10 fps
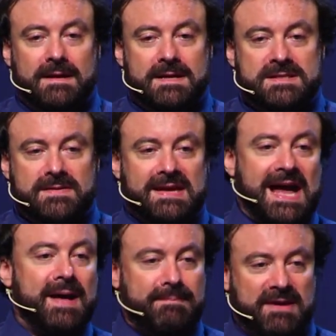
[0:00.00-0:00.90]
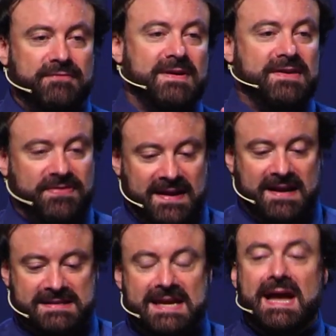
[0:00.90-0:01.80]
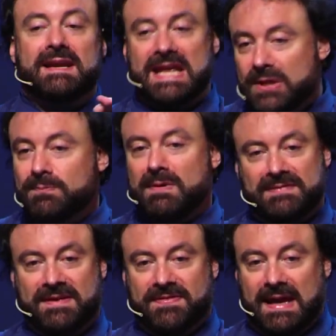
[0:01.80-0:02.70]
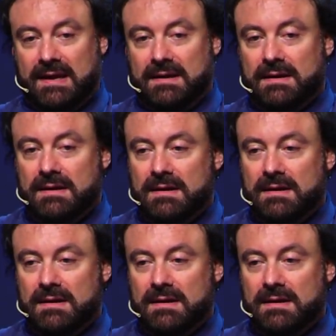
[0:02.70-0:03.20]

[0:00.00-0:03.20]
So they can't be free thinkers. They can't help what they think.